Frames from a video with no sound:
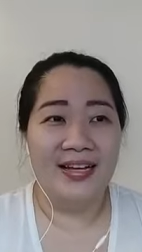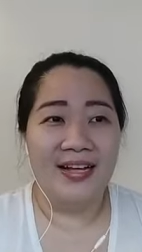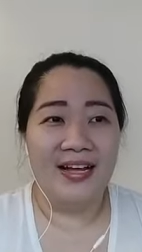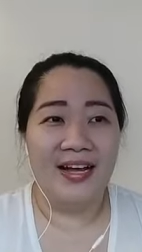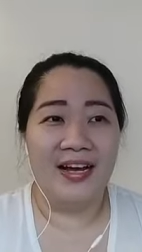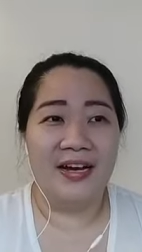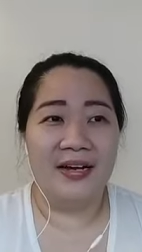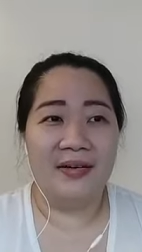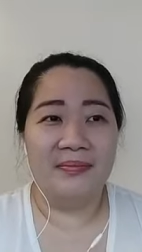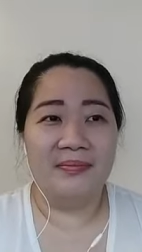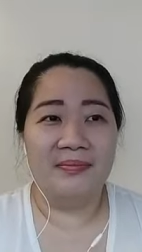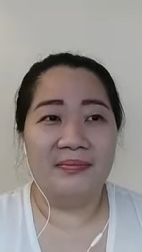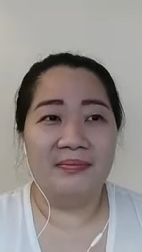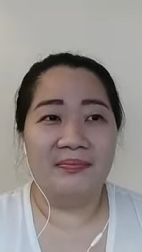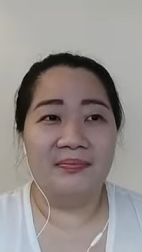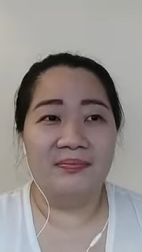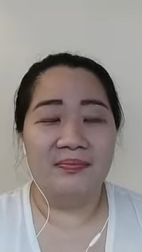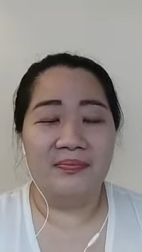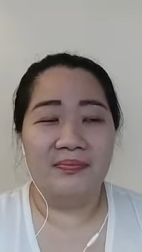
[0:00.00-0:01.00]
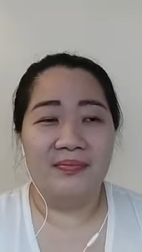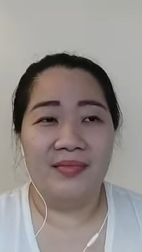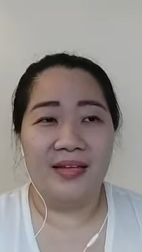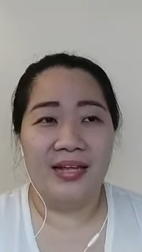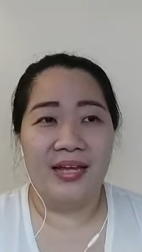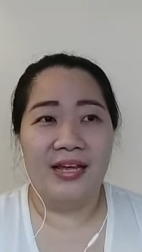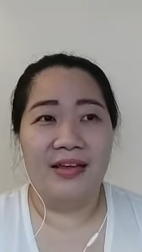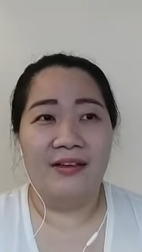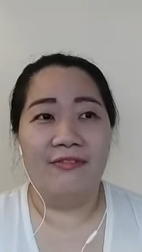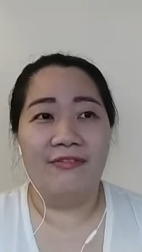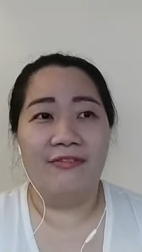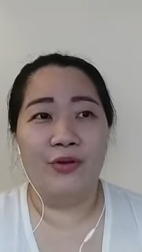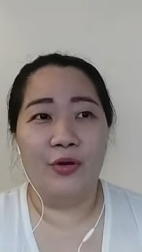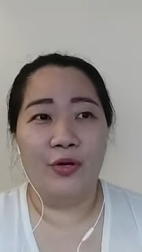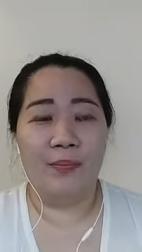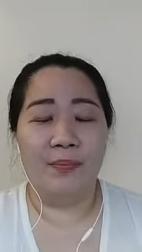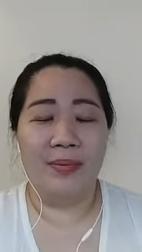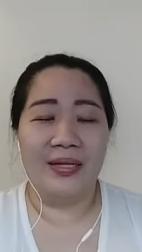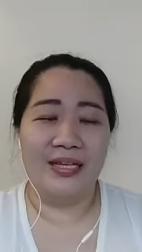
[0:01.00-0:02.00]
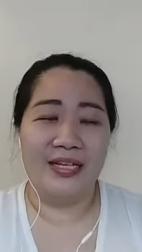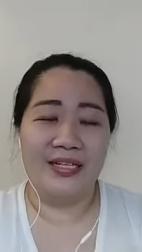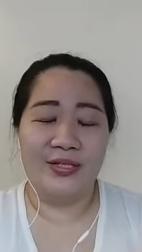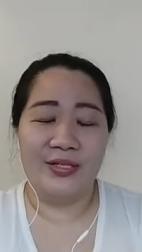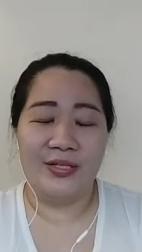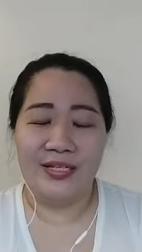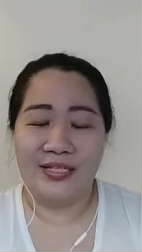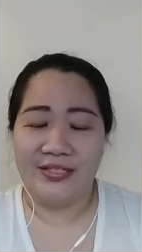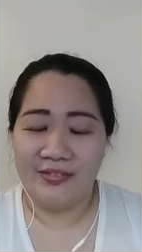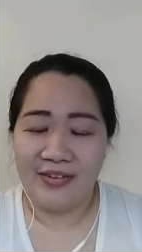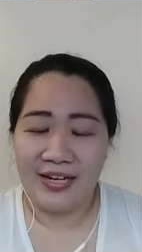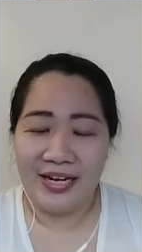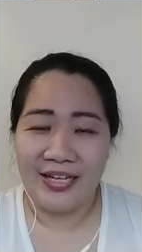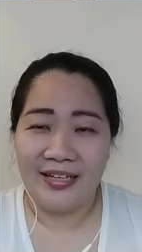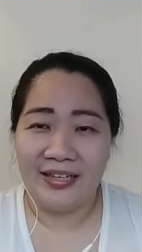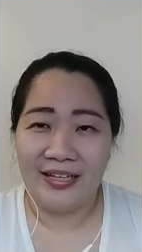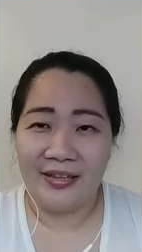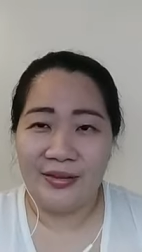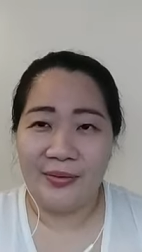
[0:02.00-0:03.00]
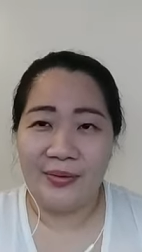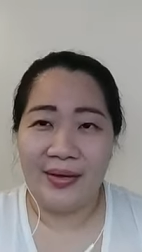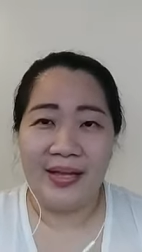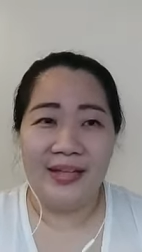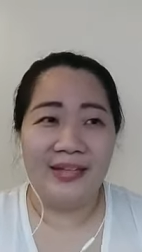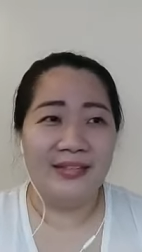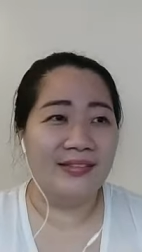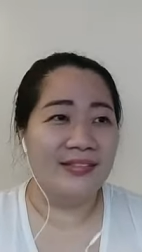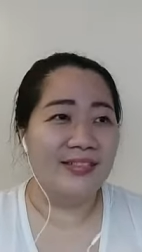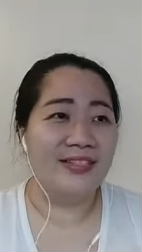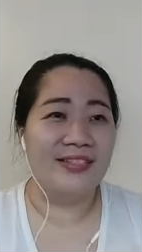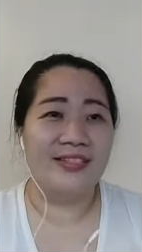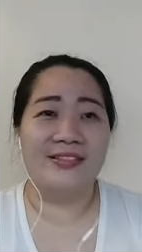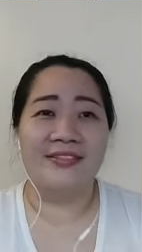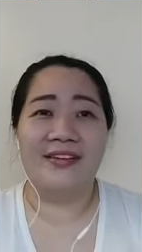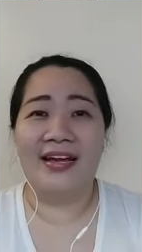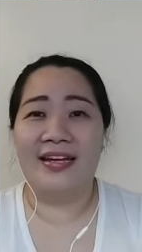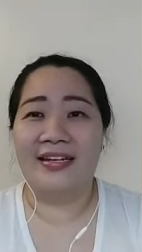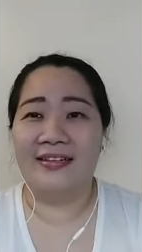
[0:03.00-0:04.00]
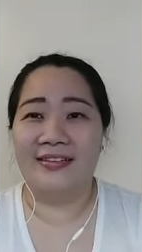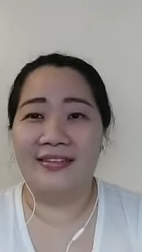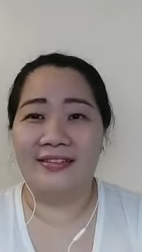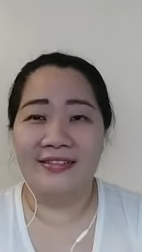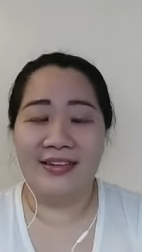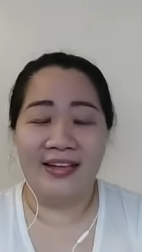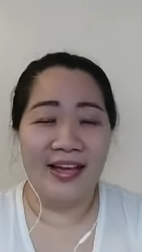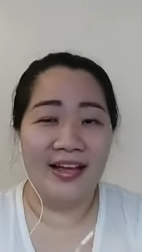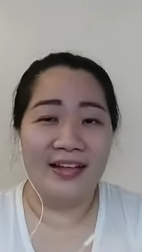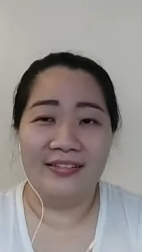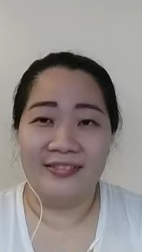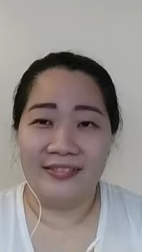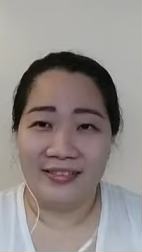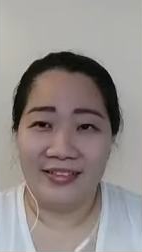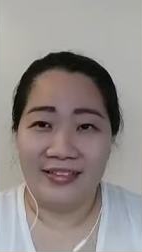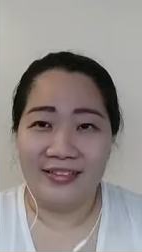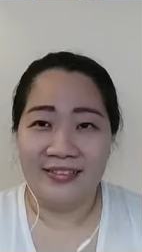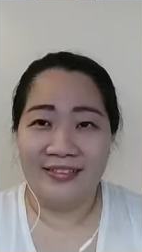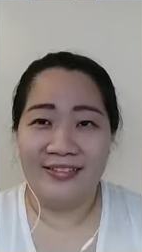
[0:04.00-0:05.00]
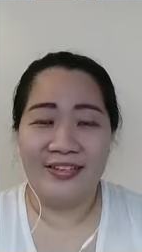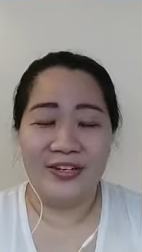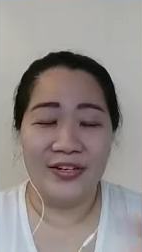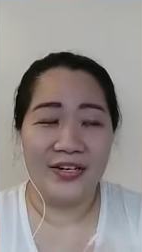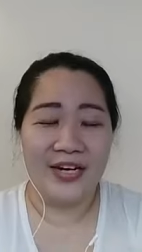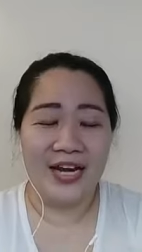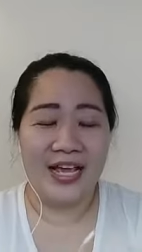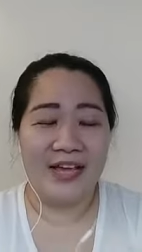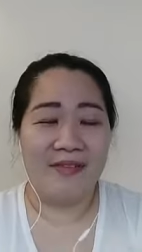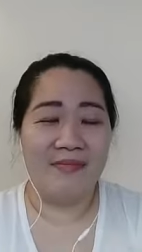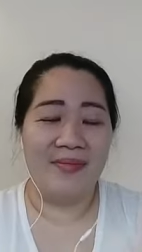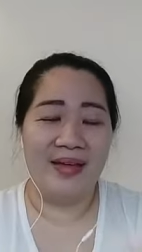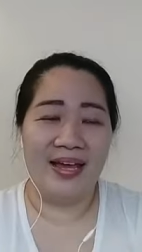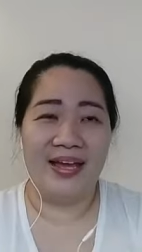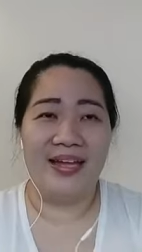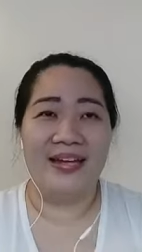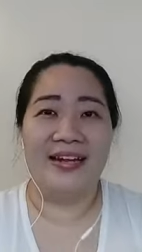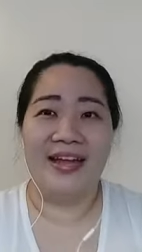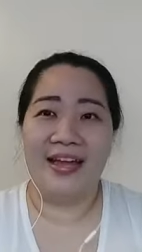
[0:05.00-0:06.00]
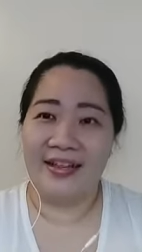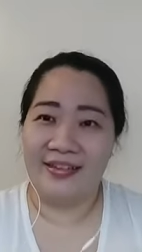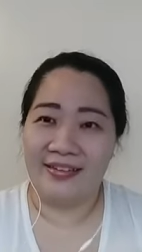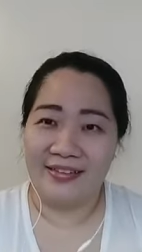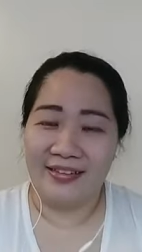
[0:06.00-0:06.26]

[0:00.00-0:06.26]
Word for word: Um, if your petition is related to health, just write health, your name and health.